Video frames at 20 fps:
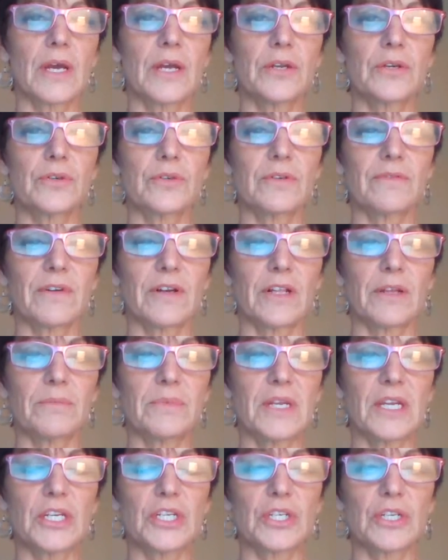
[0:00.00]

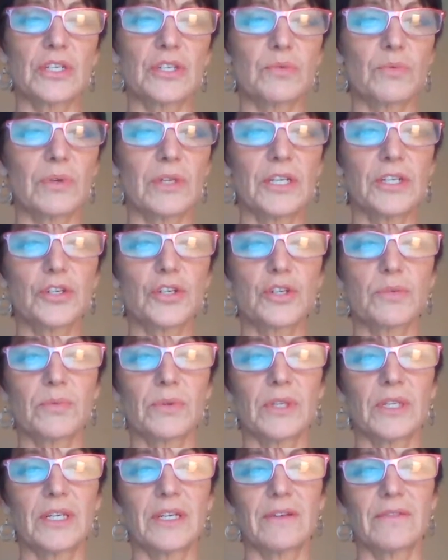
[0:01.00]
Underdeveloped nations, religious
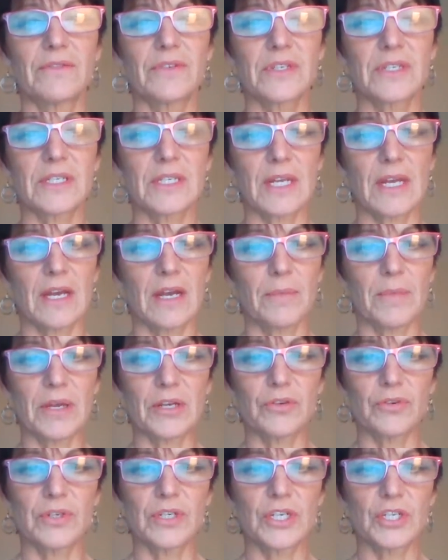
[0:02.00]
beliefs
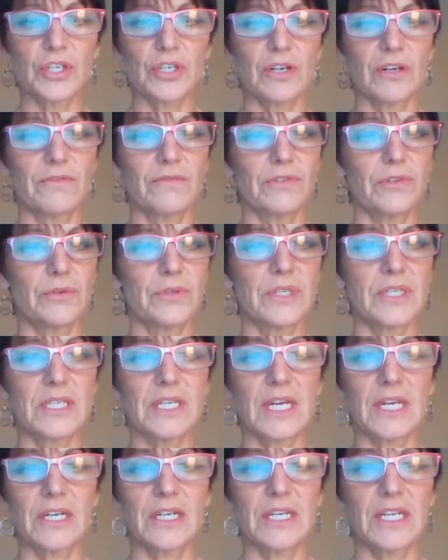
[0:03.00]
and tradition influence
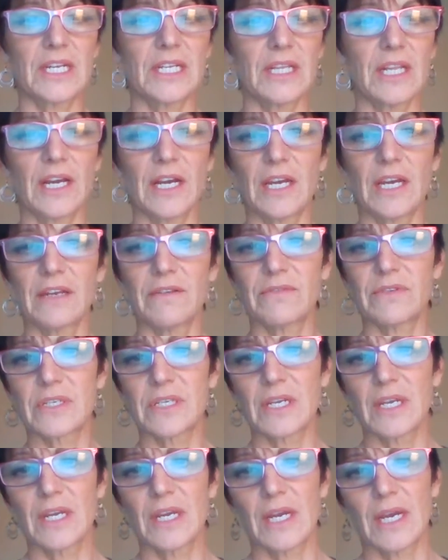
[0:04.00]
day-to-day
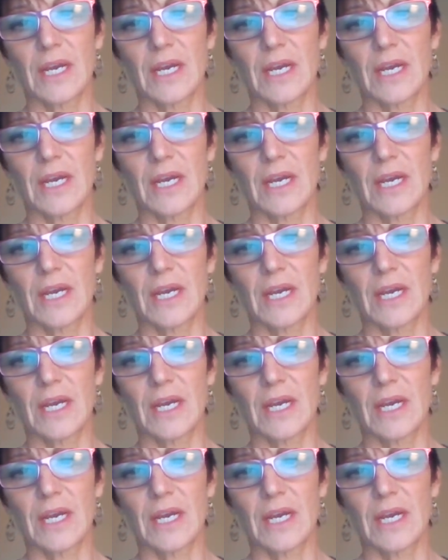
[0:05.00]
lives,